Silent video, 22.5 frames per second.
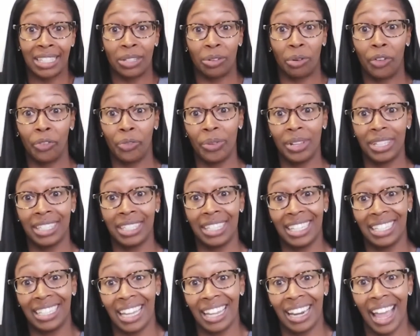or if we
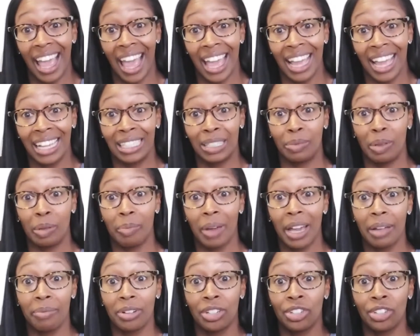see 10 eggs, we
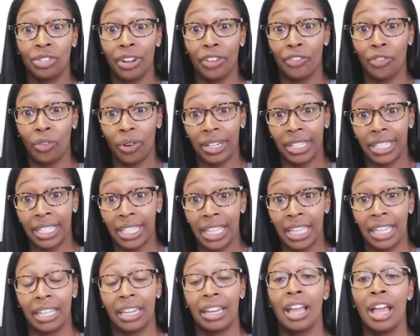might retrieve
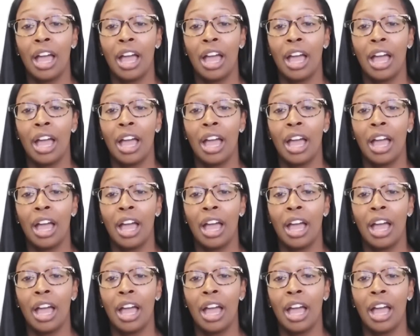14.